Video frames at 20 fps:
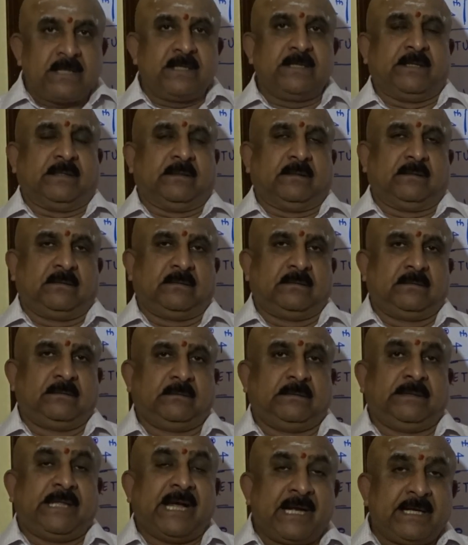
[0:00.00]
And
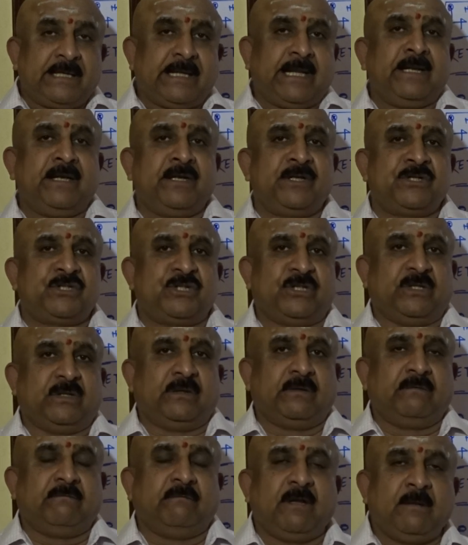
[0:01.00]
that
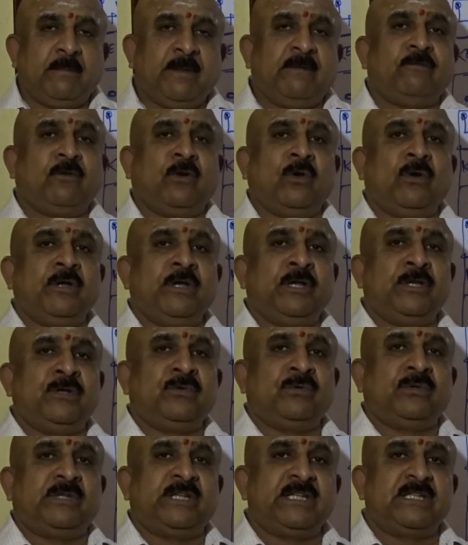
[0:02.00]
energy will be flowing
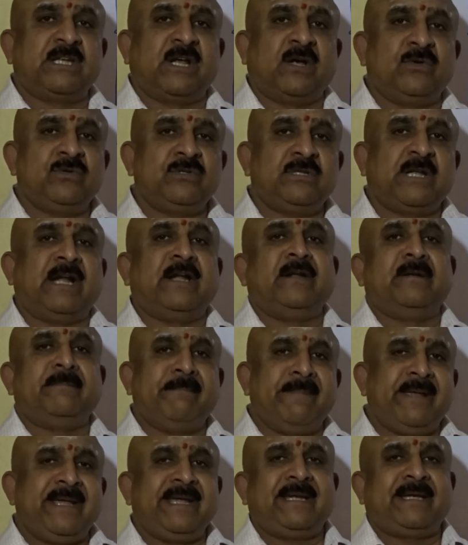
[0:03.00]
into this house
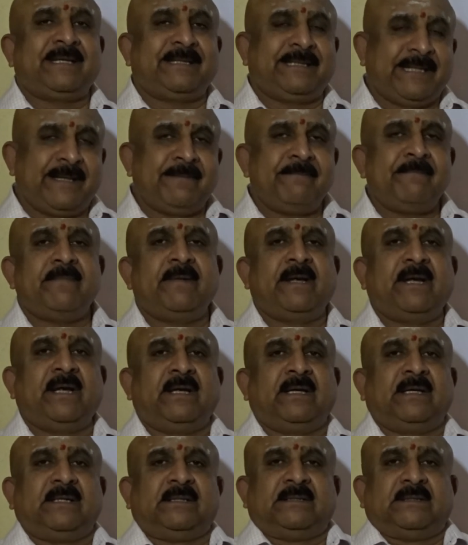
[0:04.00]
and make them
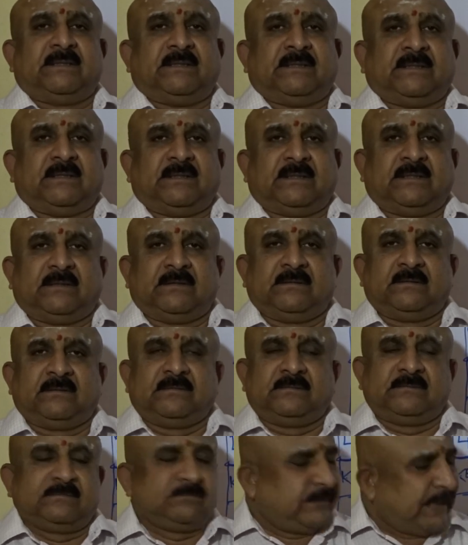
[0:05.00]

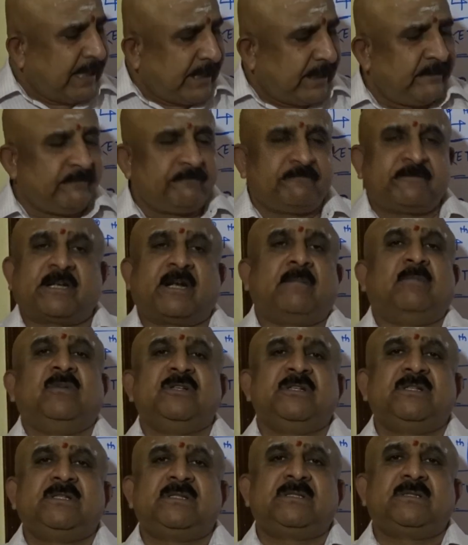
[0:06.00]
have
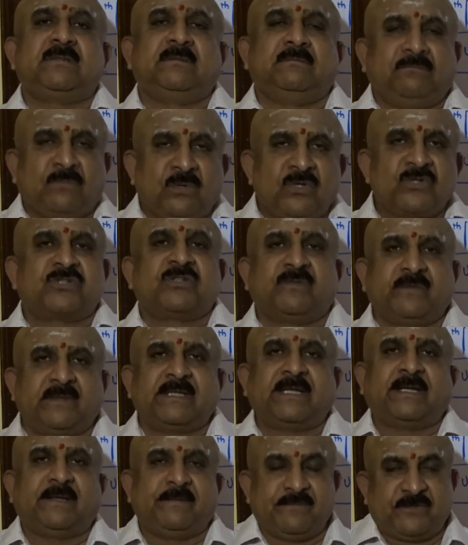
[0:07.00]
troubles most
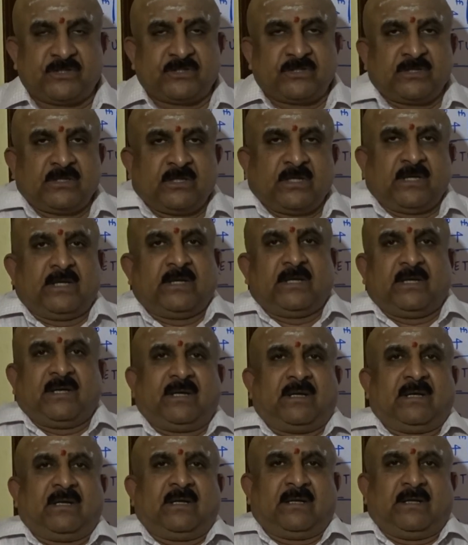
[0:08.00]
of the times.
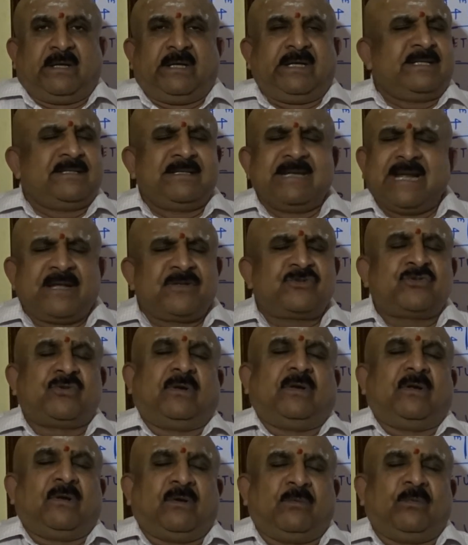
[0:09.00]
It is
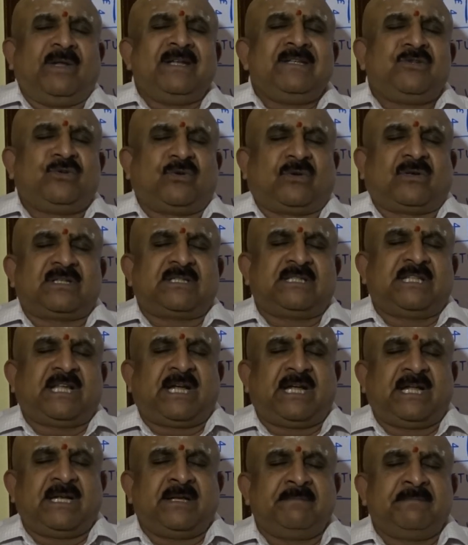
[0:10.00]
natural. When
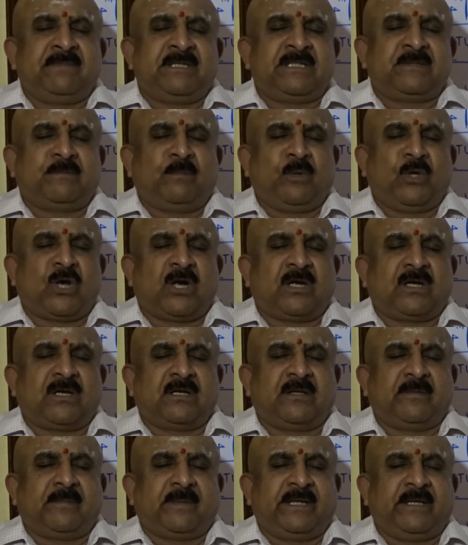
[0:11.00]
Sukhasthanam is
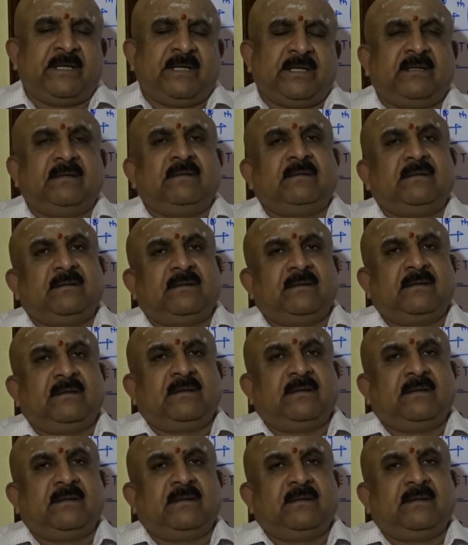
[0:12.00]
blocked by